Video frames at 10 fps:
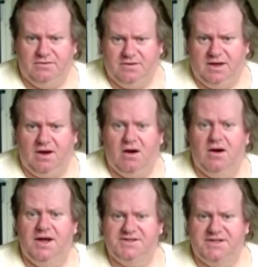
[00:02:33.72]
They
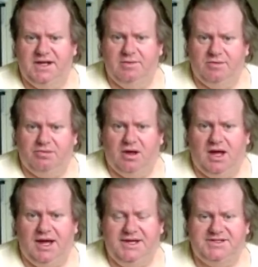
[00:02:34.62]
are, as the name
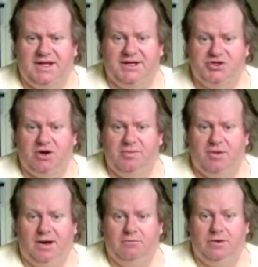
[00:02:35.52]
implies, like a
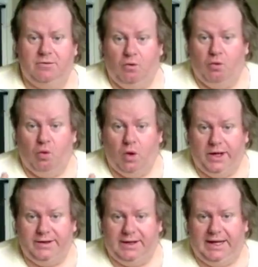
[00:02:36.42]
tripod with
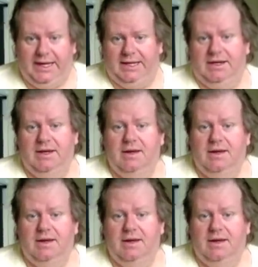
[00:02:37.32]
one leg.